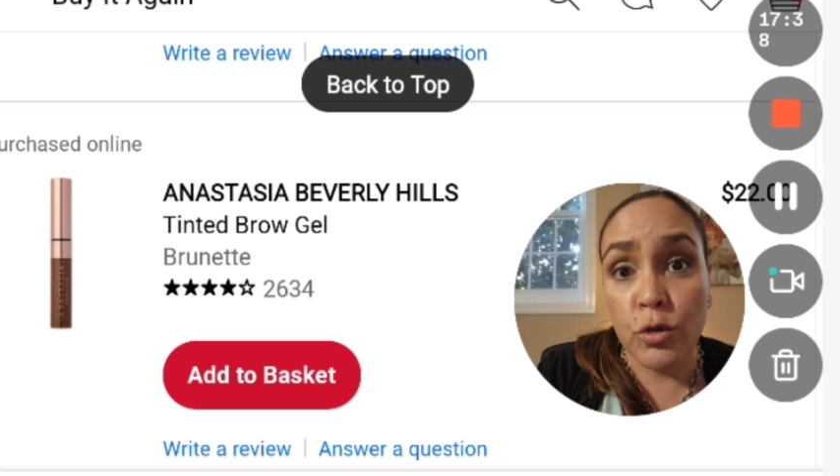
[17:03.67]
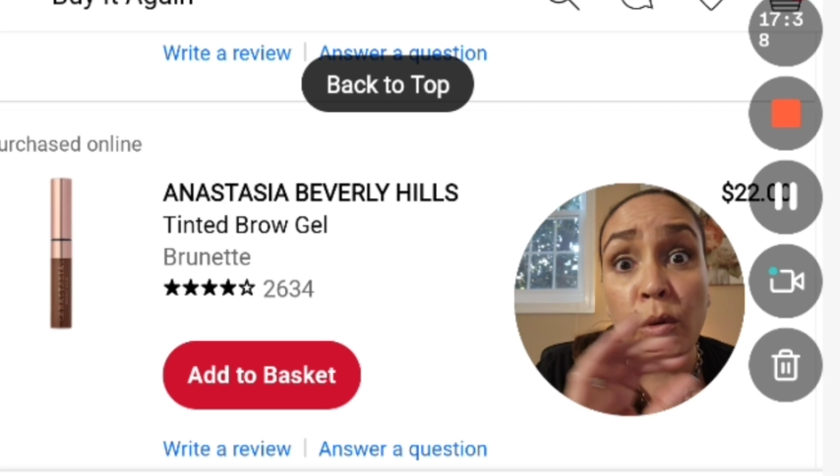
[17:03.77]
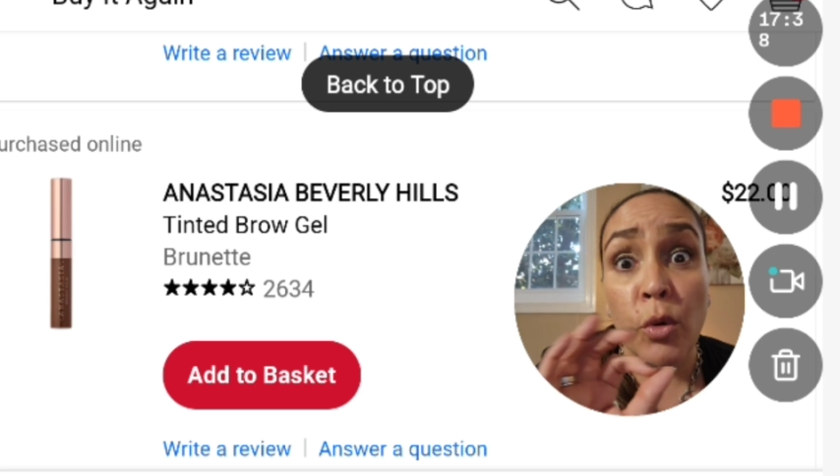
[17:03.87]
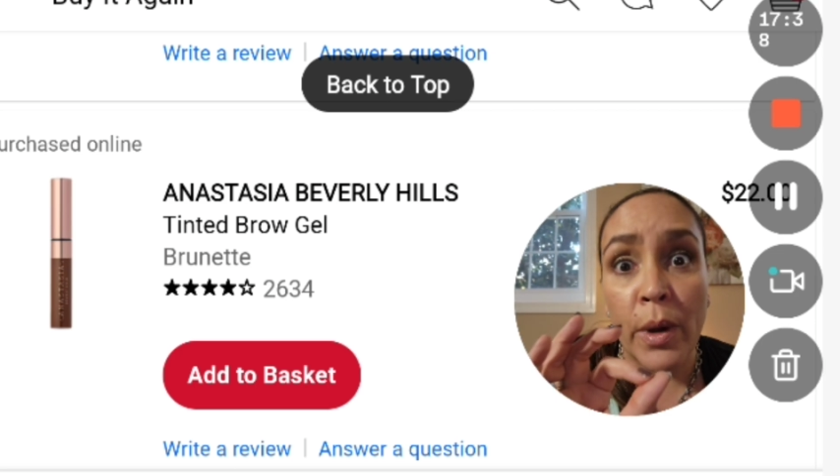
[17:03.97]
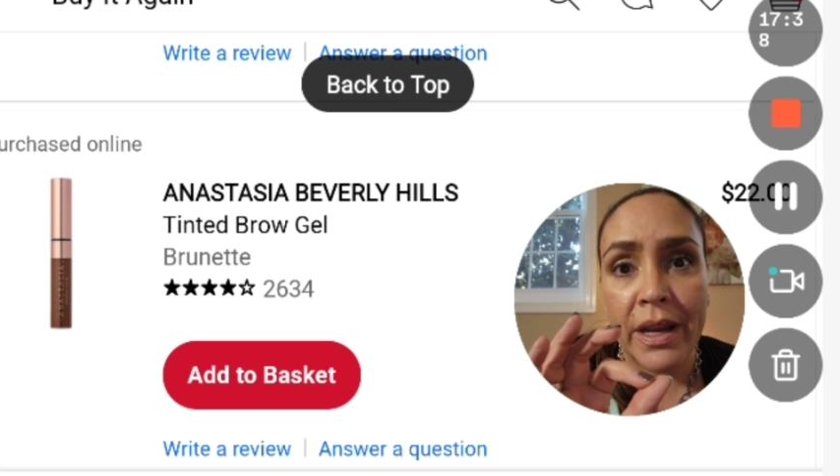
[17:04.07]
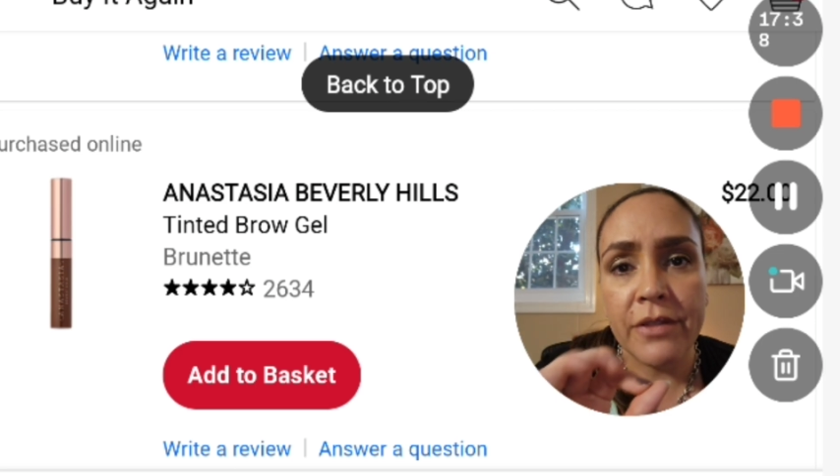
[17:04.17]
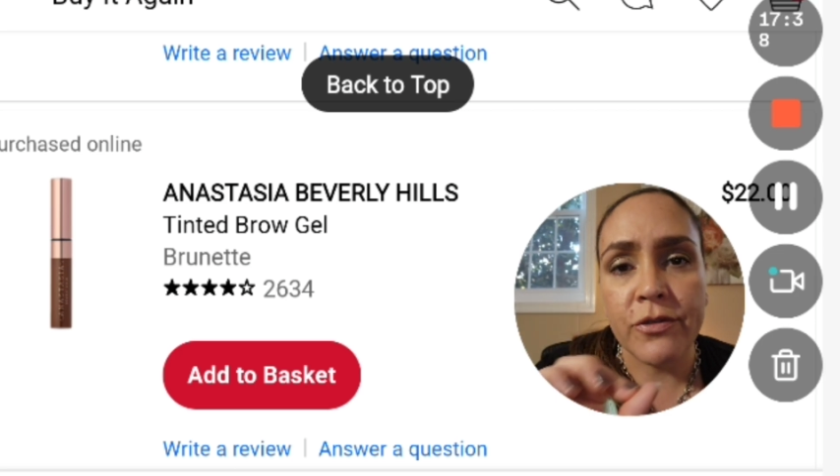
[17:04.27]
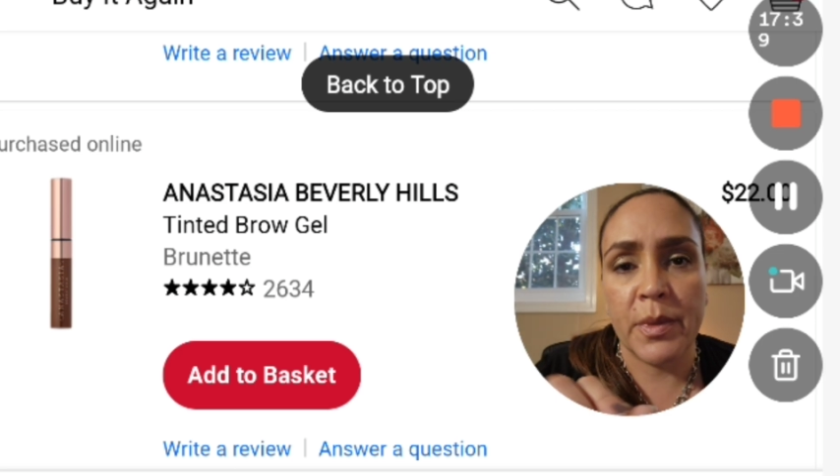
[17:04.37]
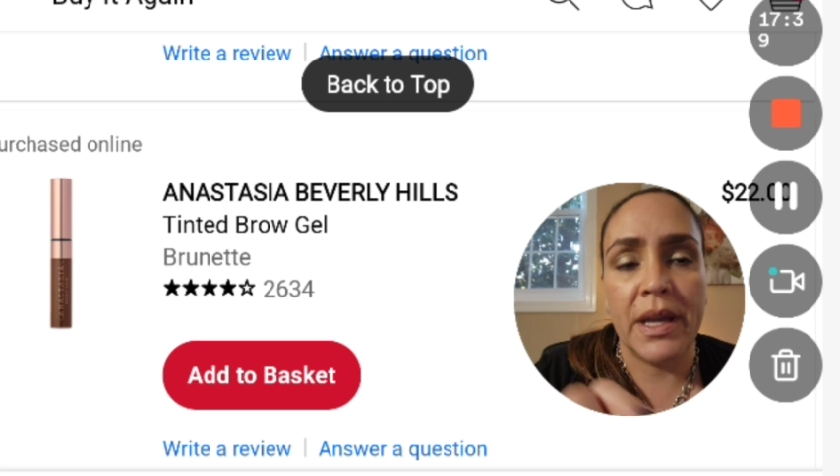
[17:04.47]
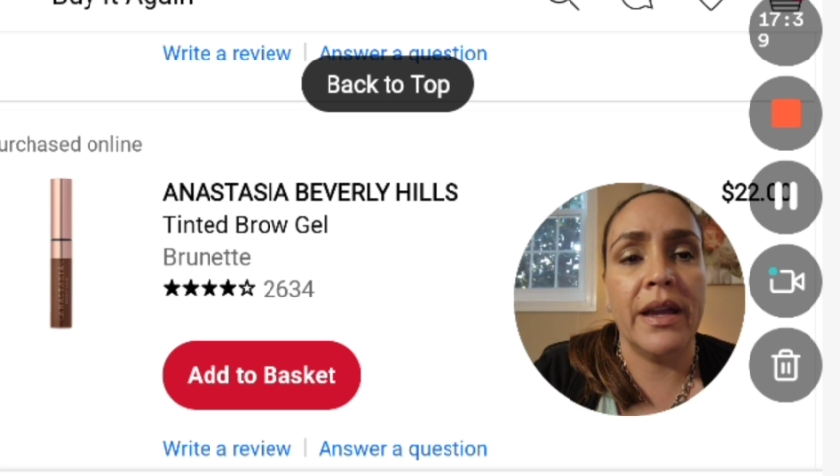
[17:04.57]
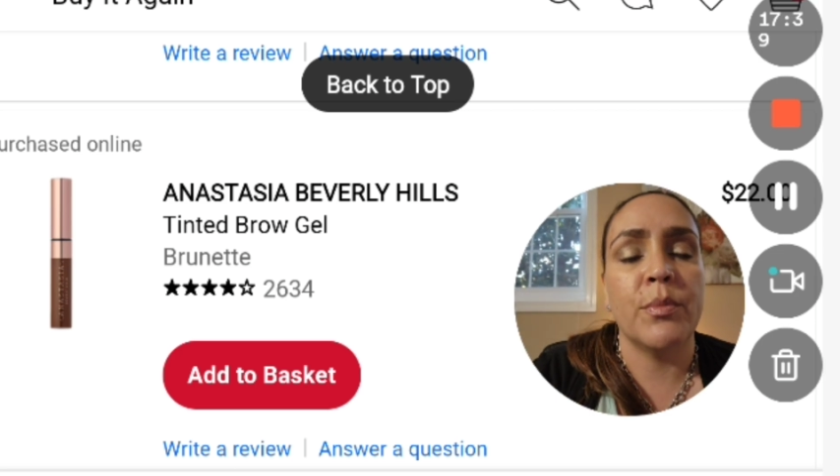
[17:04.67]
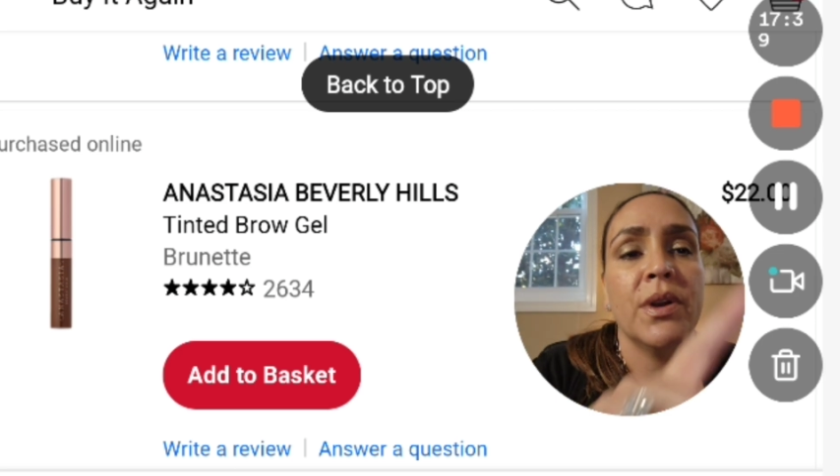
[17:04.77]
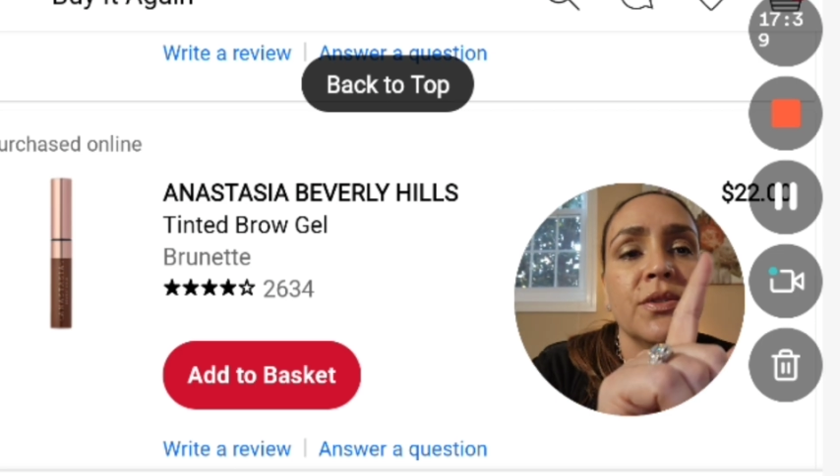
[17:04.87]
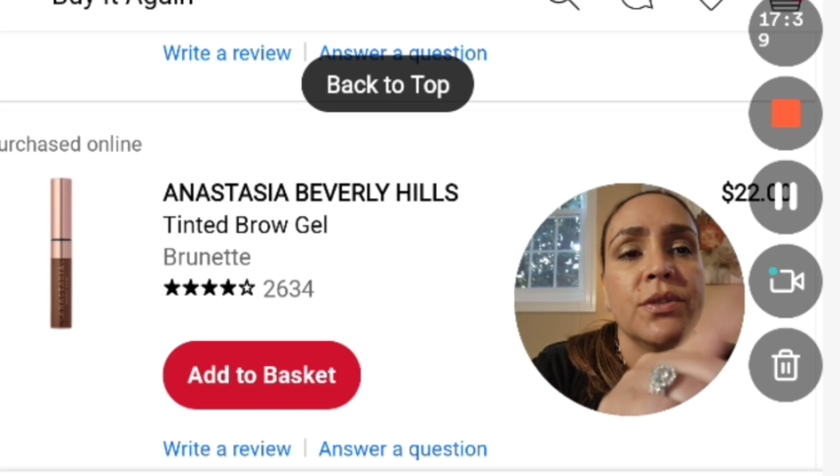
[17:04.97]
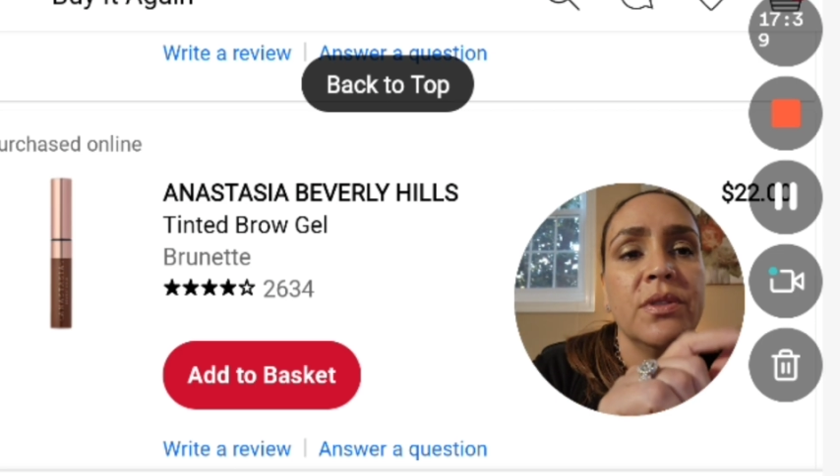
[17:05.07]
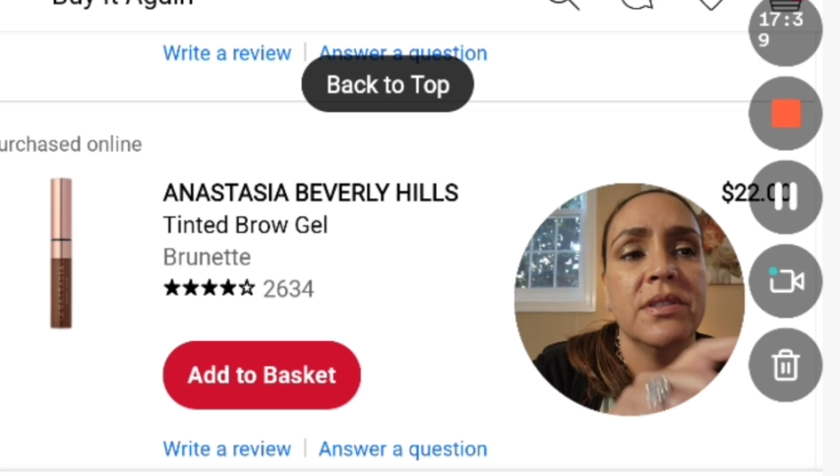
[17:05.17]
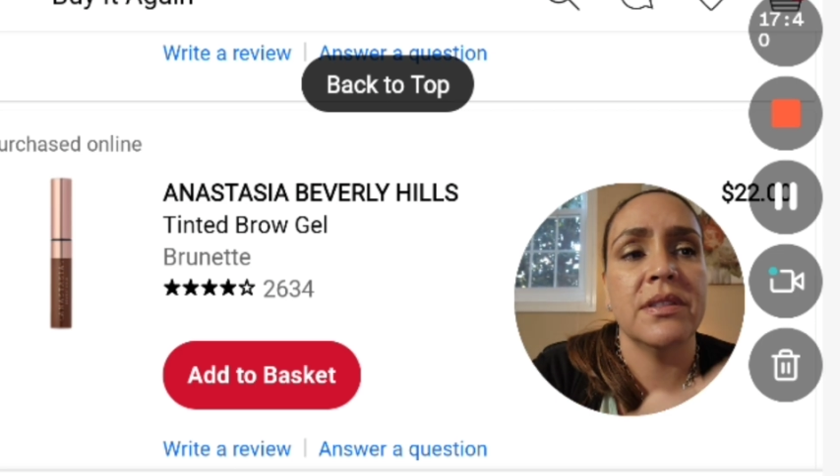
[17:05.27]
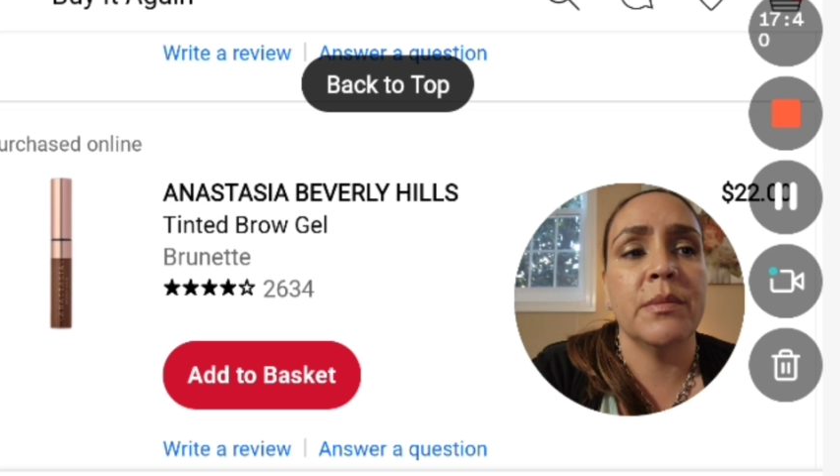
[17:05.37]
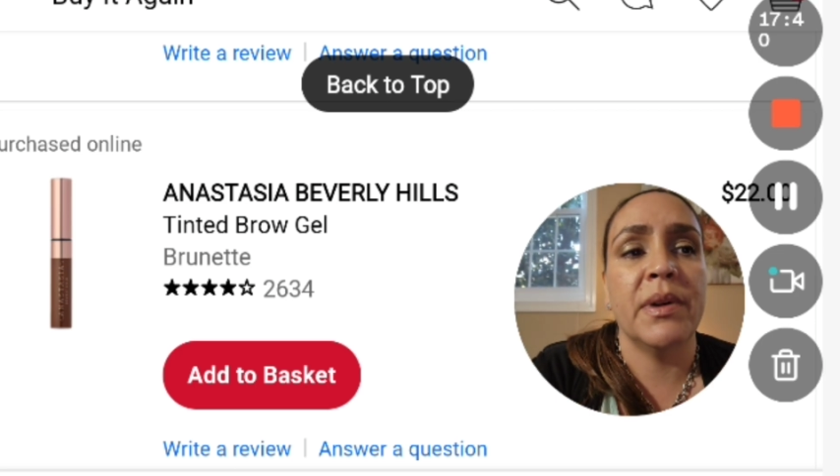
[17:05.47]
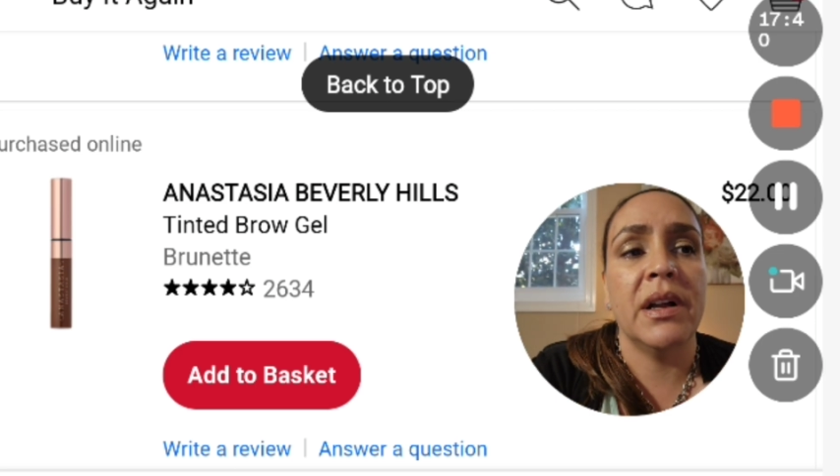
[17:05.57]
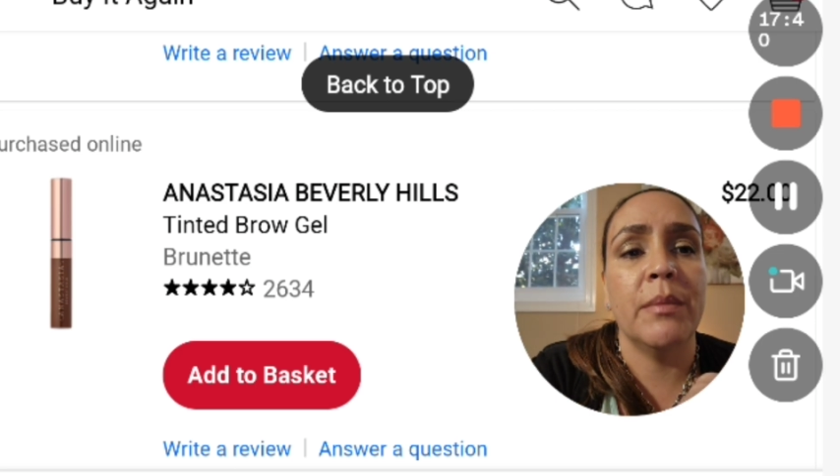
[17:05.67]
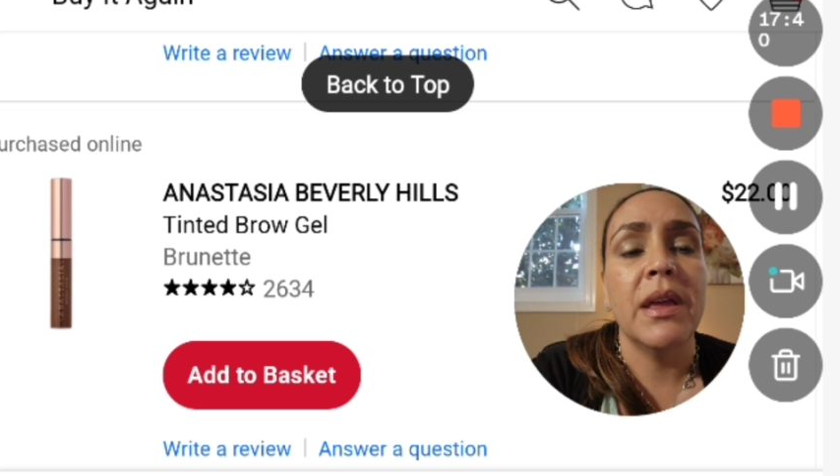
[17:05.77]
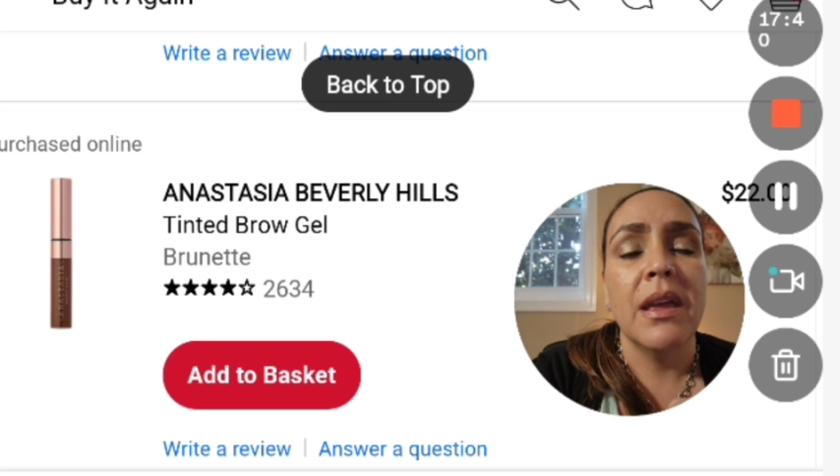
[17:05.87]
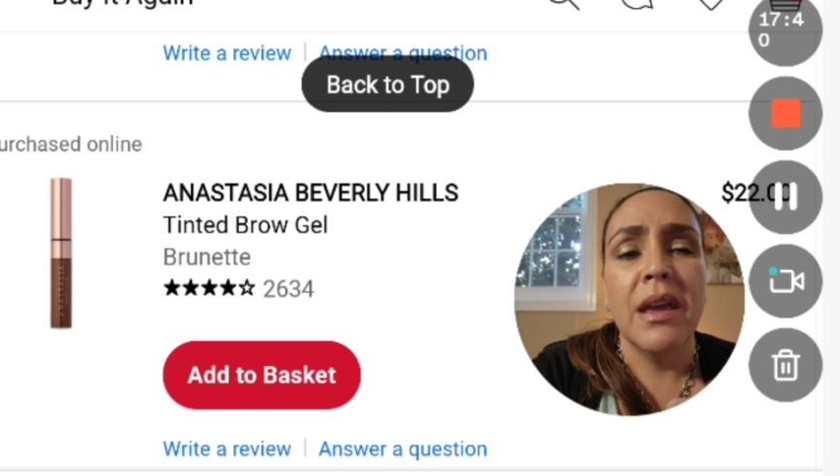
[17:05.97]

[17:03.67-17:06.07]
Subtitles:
ready for my eyebrows. So this is the bomb.